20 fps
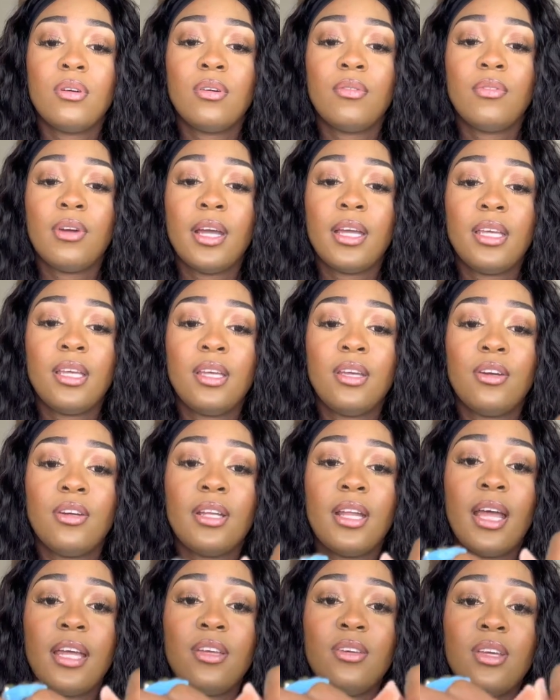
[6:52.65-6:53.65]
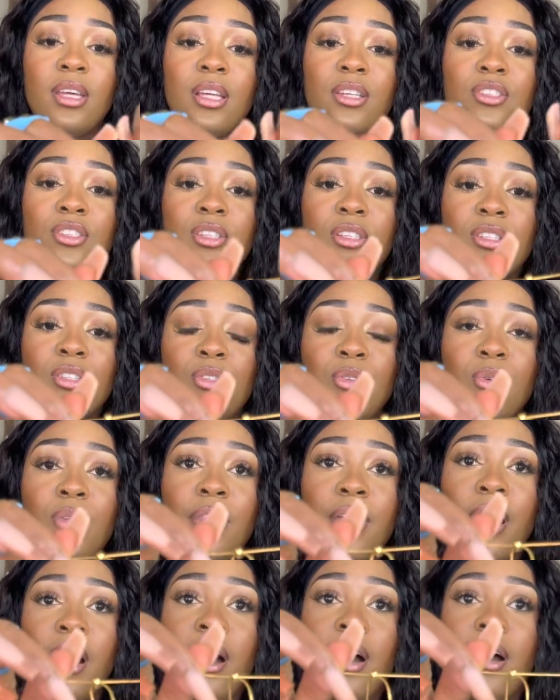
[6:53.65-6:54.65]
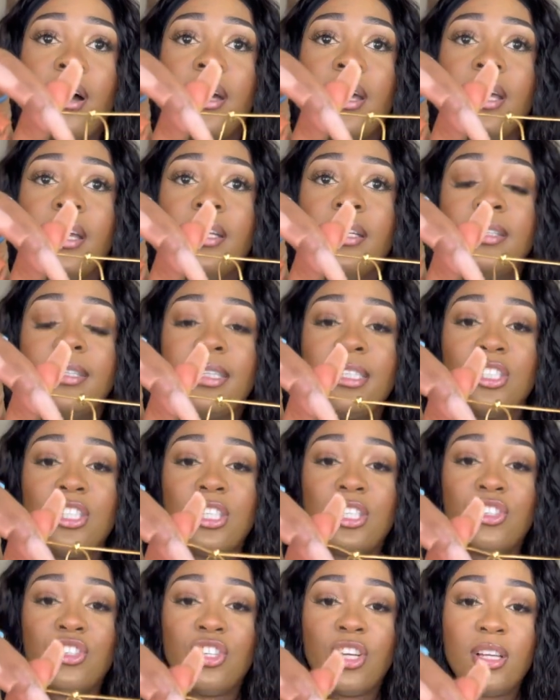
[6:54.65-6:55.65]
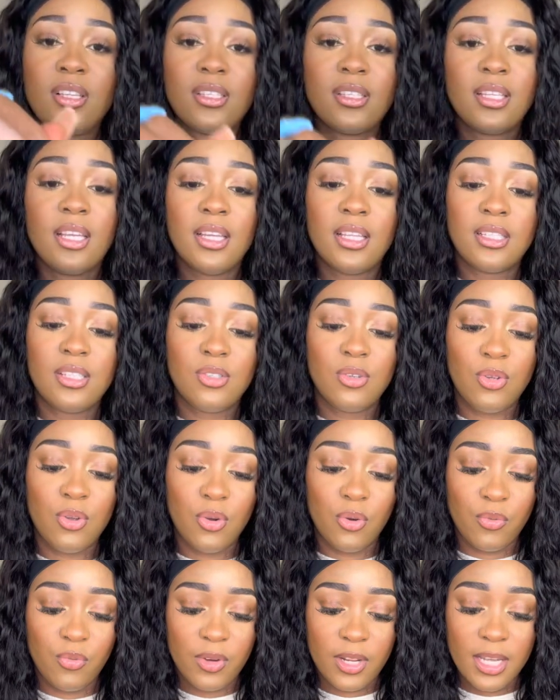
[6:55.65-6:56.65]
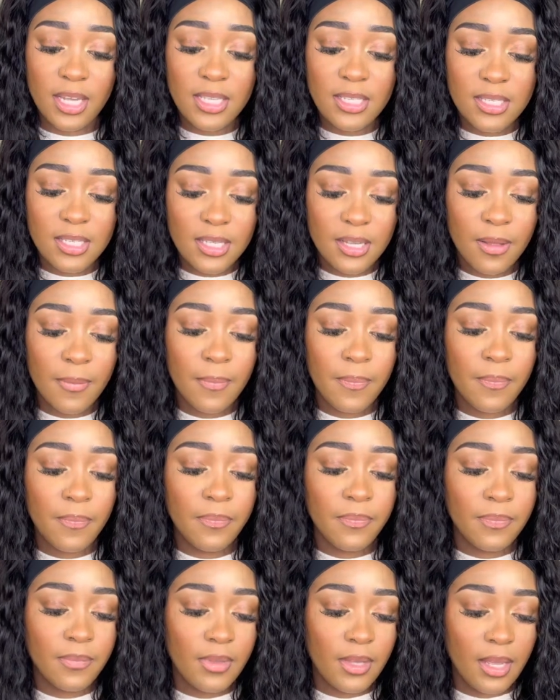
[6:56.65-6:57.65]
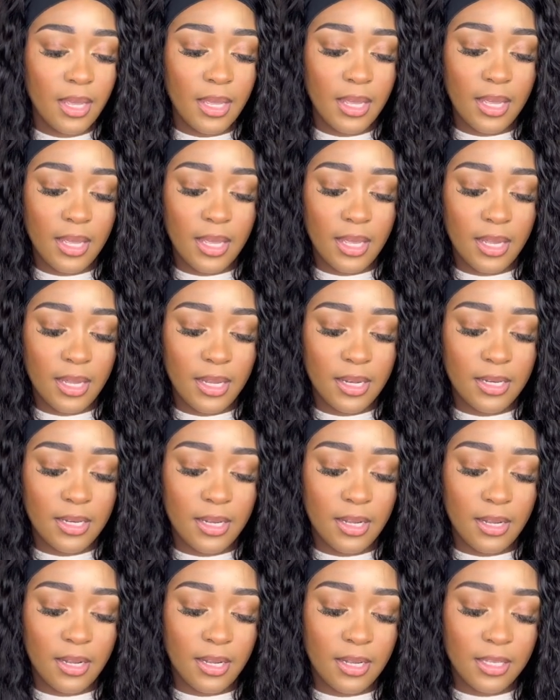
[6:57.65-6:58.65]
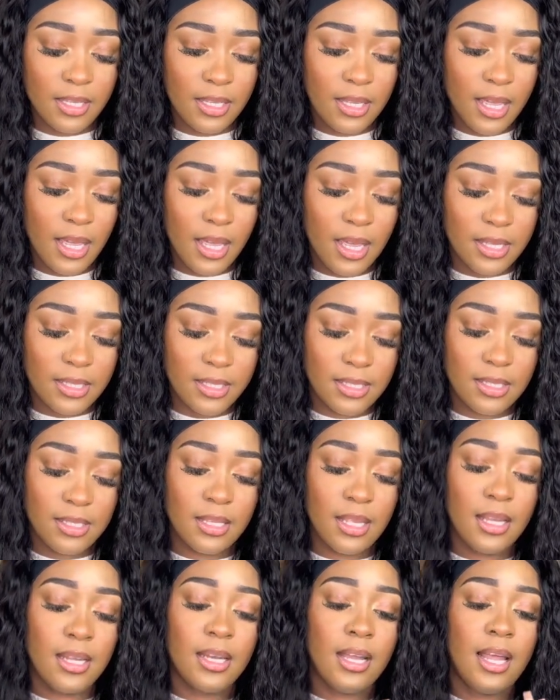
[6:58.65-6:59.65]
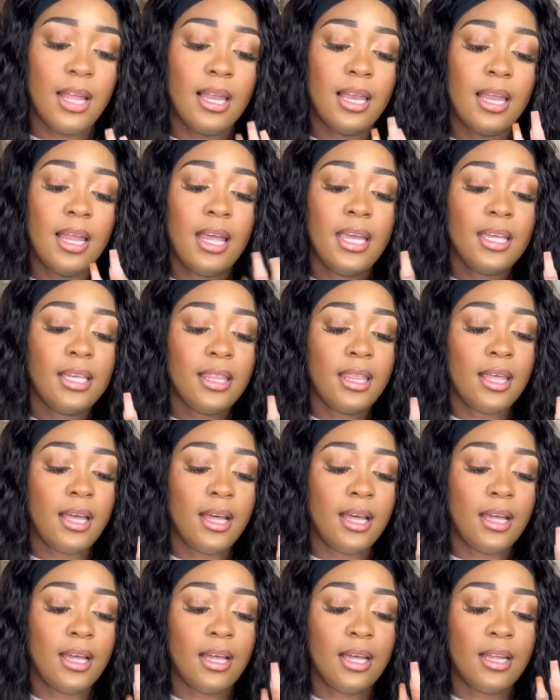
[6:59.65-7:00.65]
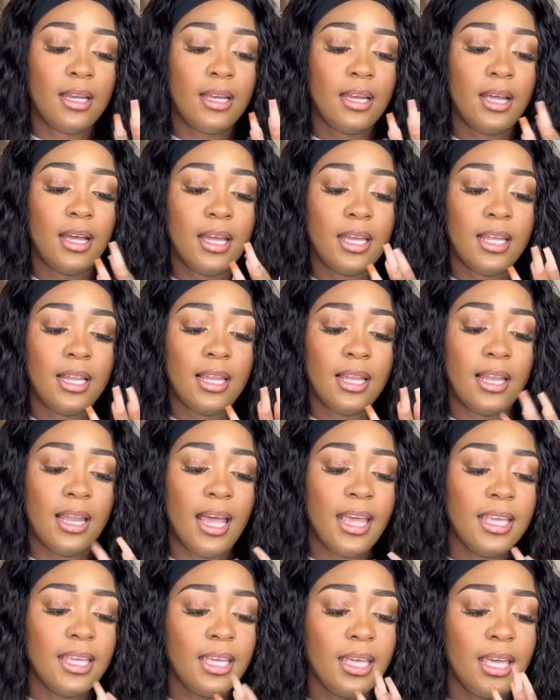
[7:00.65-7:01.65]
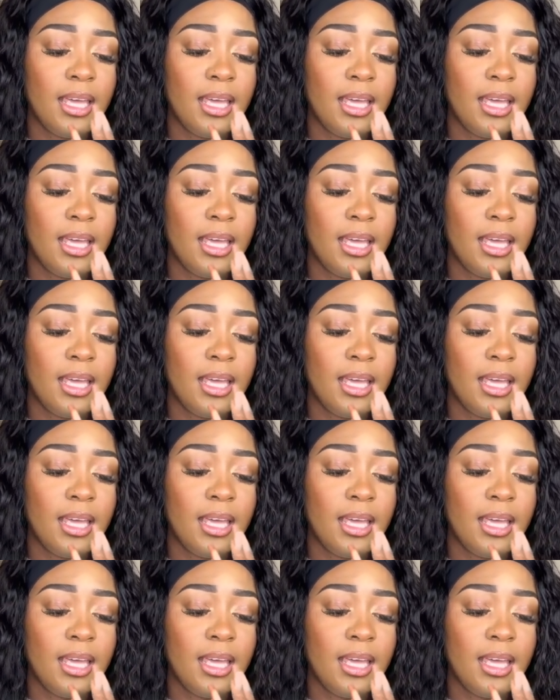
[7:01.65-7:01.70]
right here that you can just do that and it adjusts it to your wrist. And yes, and I like that, and I like